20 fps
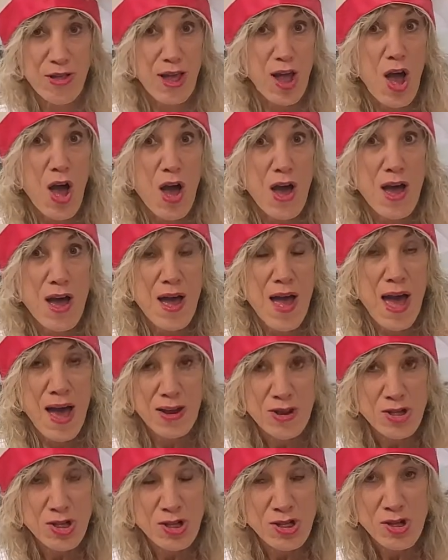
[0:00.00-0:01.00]
like, oh, how
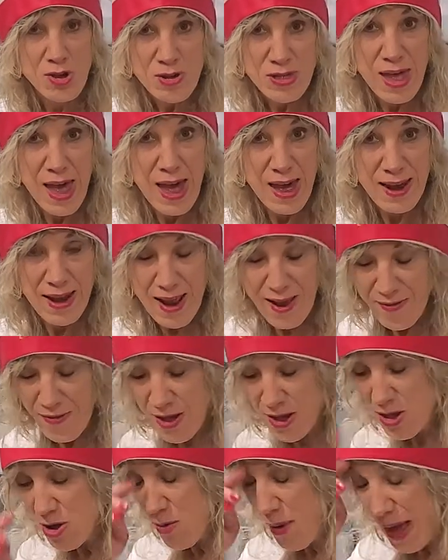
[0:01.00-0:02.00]
did you do that? And
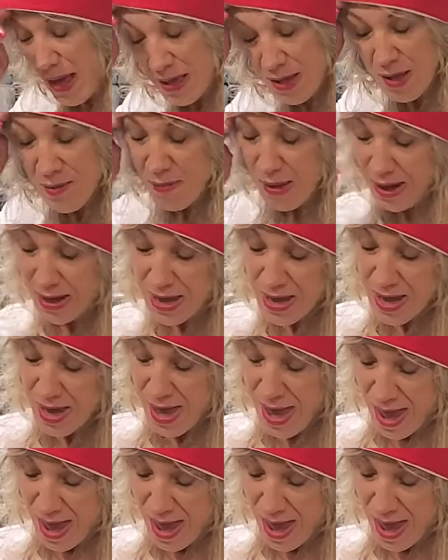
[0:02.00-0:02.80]
then you ask somebody,